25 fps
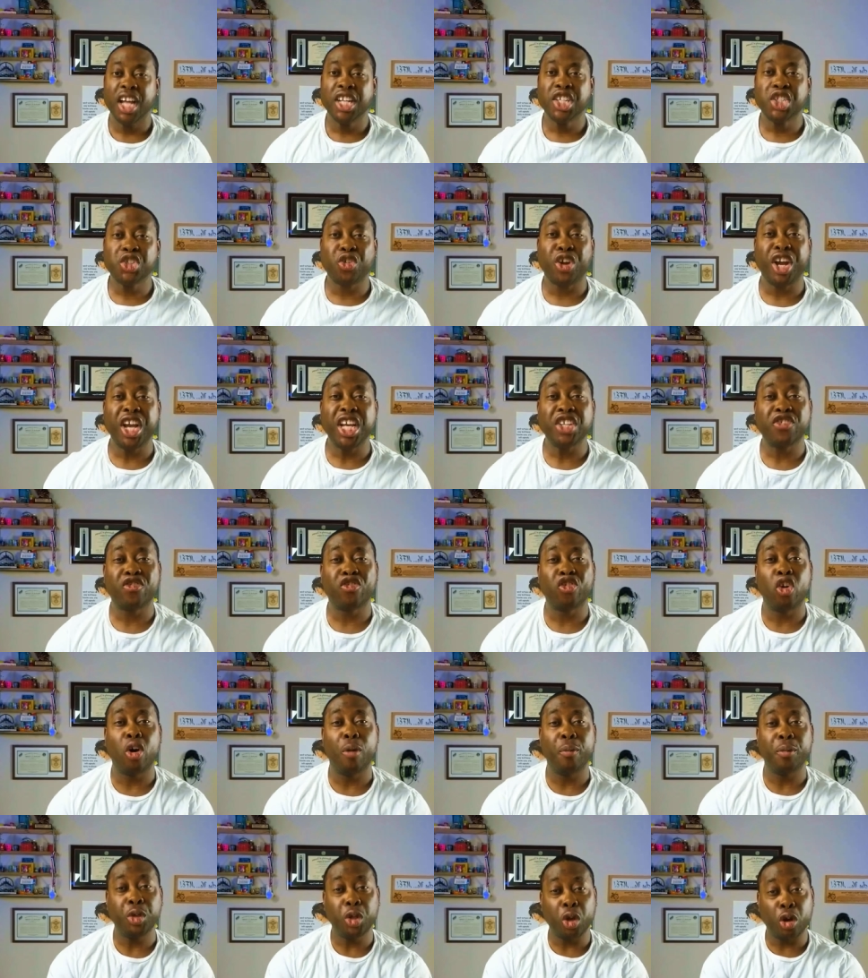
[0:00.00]

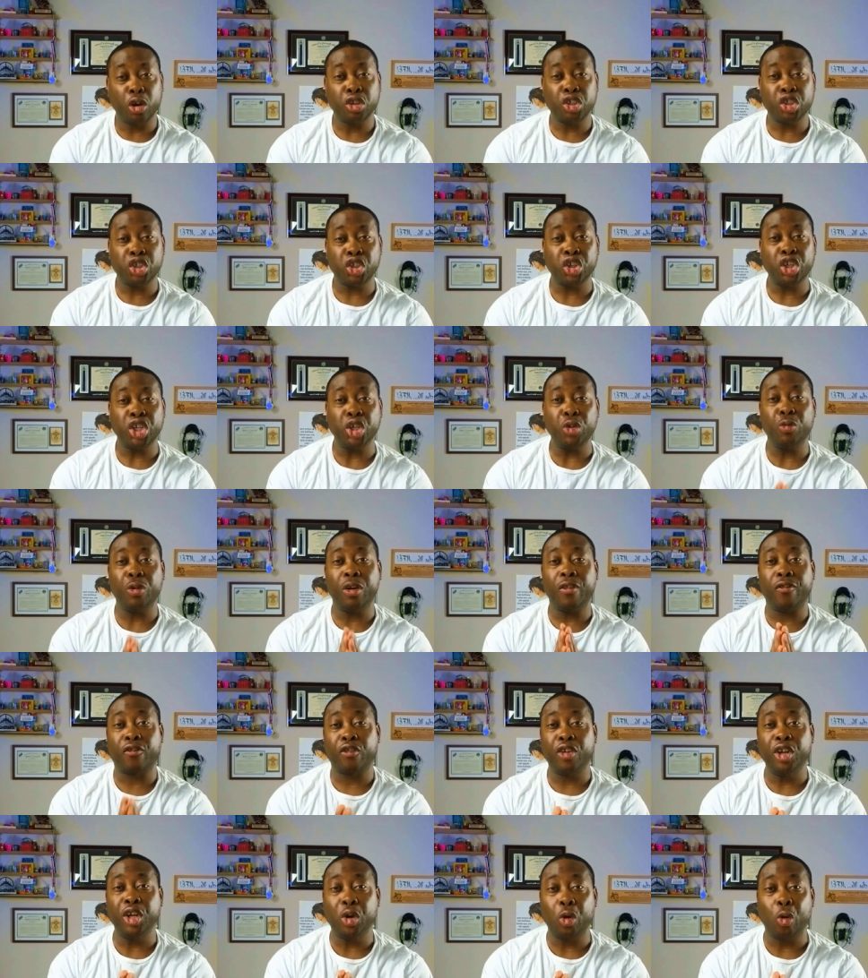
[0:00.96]
Transform your journey with
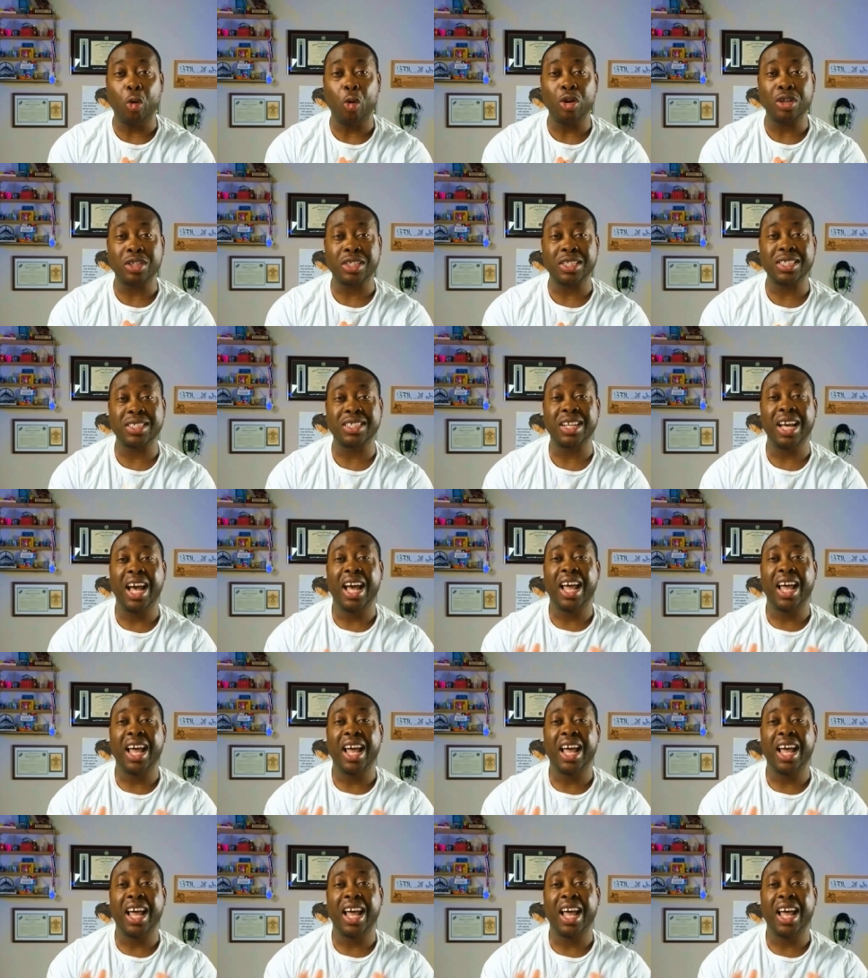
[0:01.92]
free courses